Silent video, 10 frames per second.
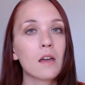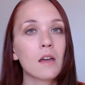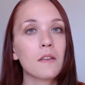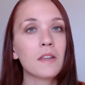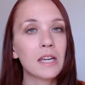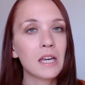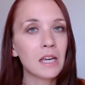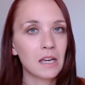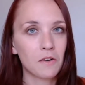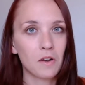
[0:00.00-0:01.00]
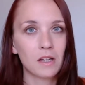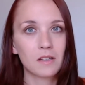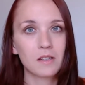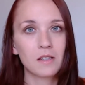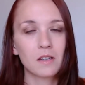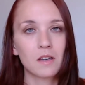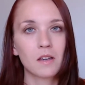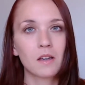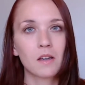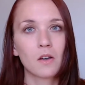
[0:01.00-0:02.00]
The key here is,
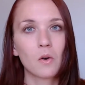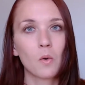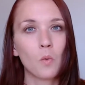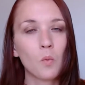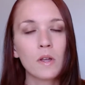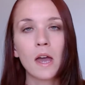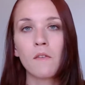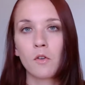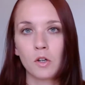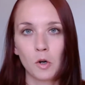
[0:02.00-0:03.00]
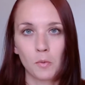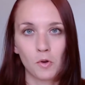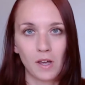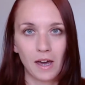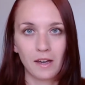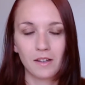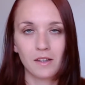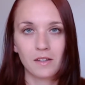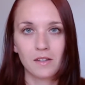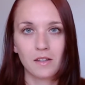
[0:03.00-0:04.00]
whatever your
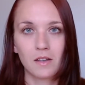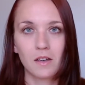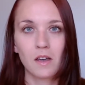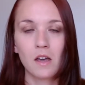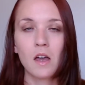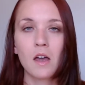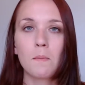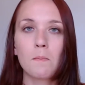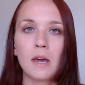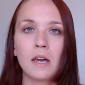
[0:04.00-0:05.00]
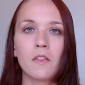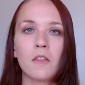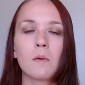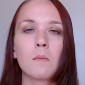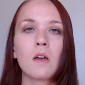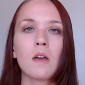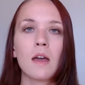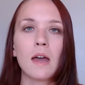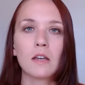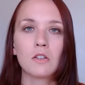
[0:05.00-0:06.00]
protagonist, make them
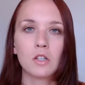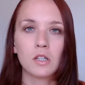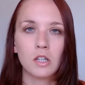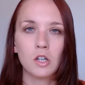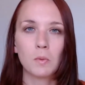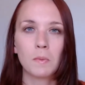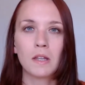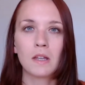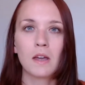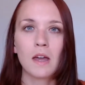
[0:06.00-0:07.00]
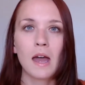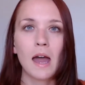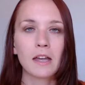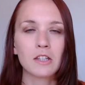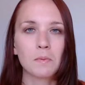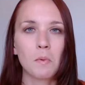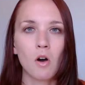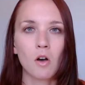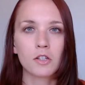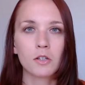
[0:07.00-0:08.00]
as human as
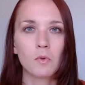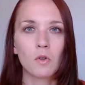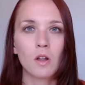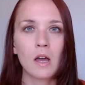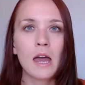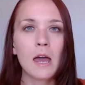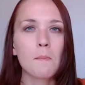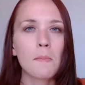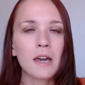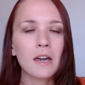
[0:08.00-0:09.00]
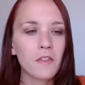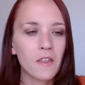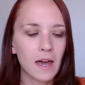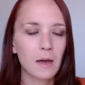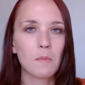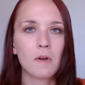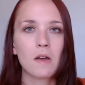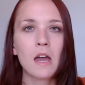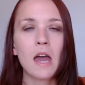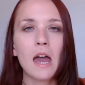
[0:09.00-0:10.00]
possible. Make them
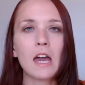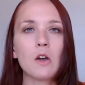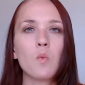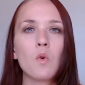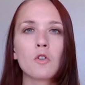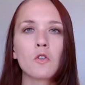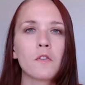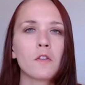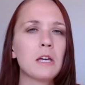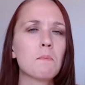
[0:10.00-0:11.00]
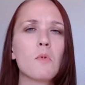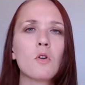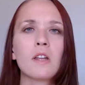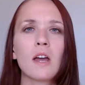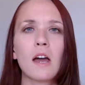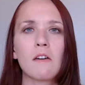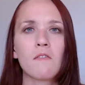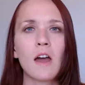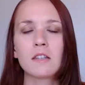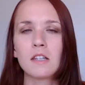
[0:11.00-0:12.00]
a wonderfully
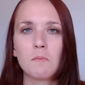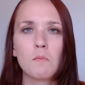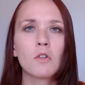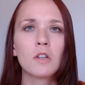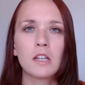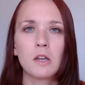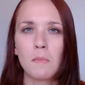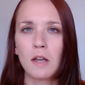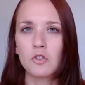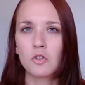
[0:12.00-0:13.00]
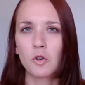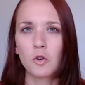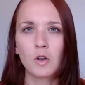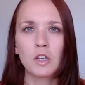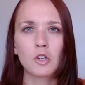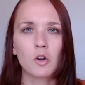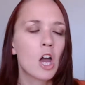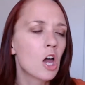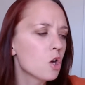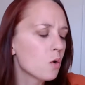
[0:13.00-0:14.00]
multifaceted, multidimensional creature
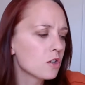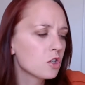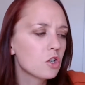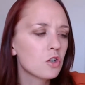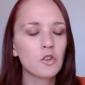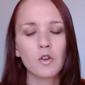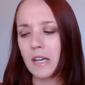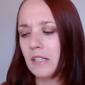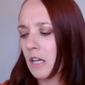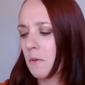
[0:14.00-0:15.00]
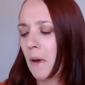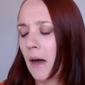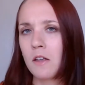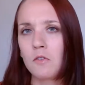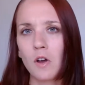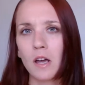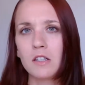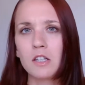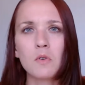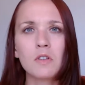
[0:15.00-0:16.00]
who has good traits and bad traits,
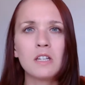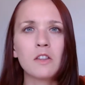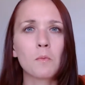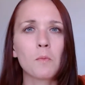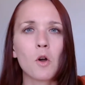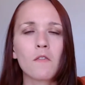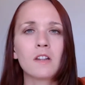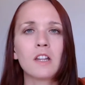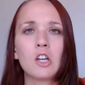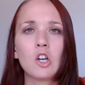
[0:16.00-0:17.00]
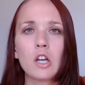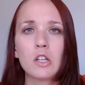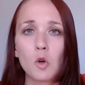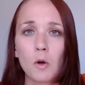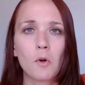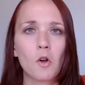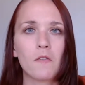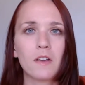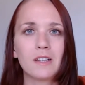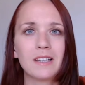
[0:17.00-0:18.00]
who is neither perfectly good nor
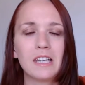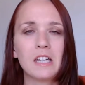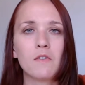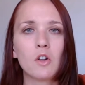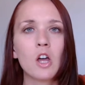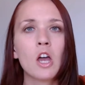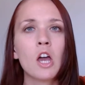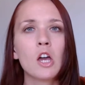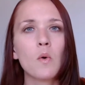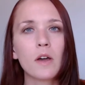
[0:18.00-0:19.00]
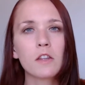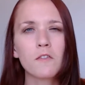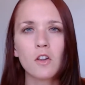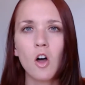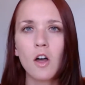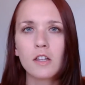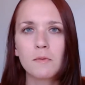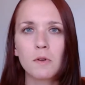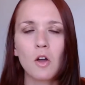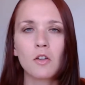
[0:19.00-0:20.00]
perfectly evil, who has flaws
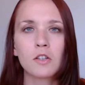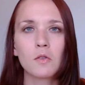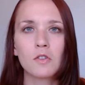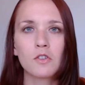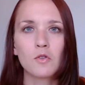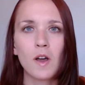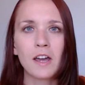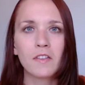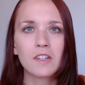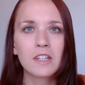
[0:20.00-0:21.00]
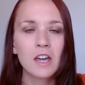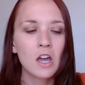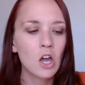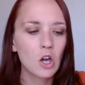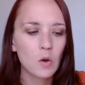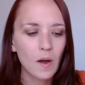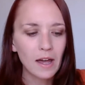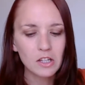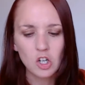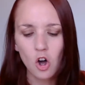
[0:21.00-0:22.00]
but also strengths, who
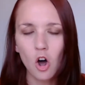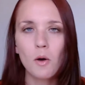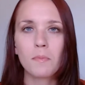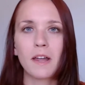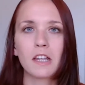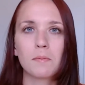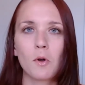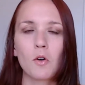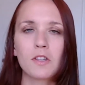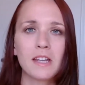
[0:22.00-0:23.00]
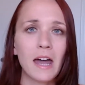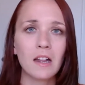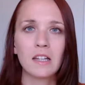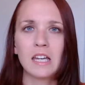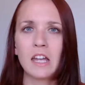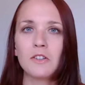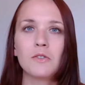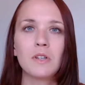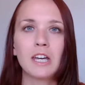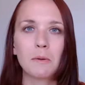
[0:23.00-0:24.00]
has a complex personality and
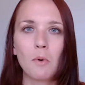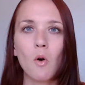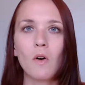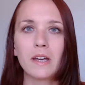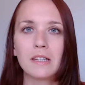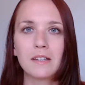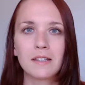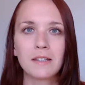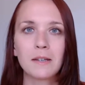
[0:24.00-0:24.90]
unique points.